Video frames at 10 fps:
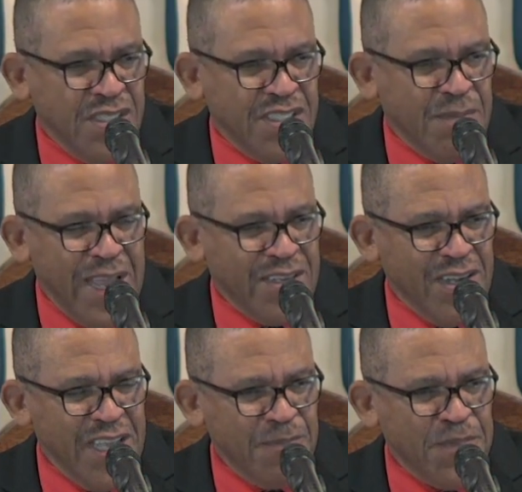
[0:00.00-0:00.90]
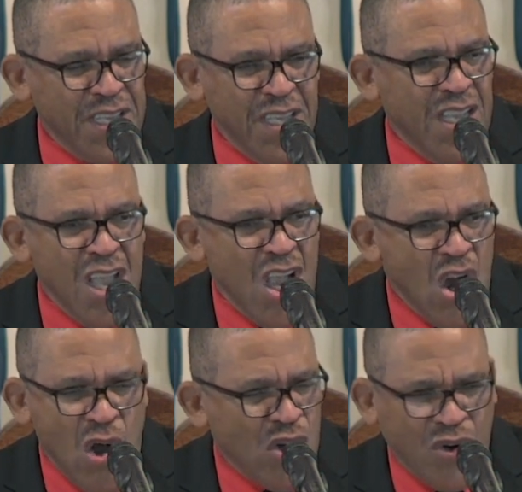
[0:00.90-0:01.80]
Somebody gonna help me here?
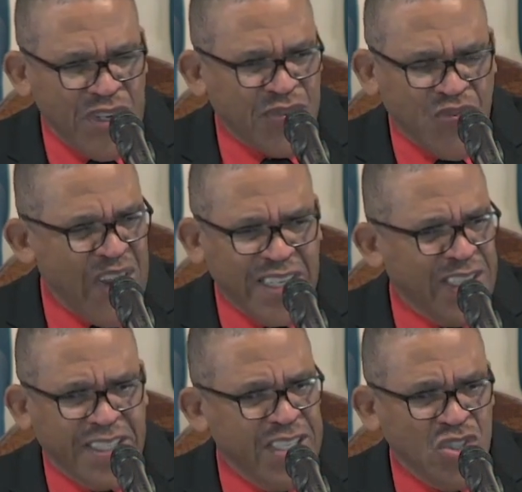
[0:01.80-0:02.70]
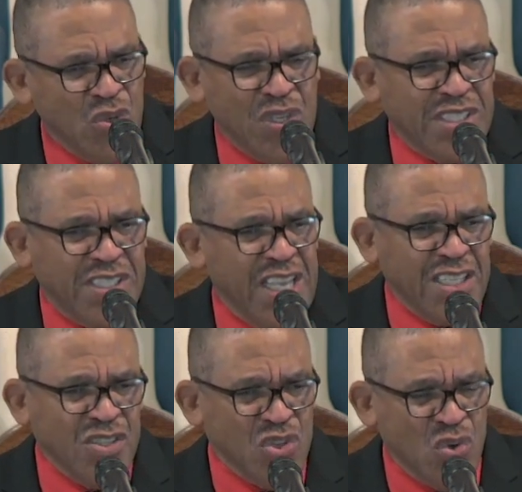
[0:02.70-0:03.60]
All Chris Franklin can do is
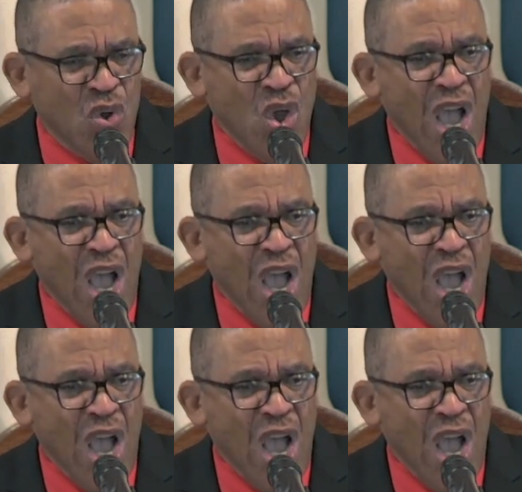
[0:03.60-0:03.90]
tell you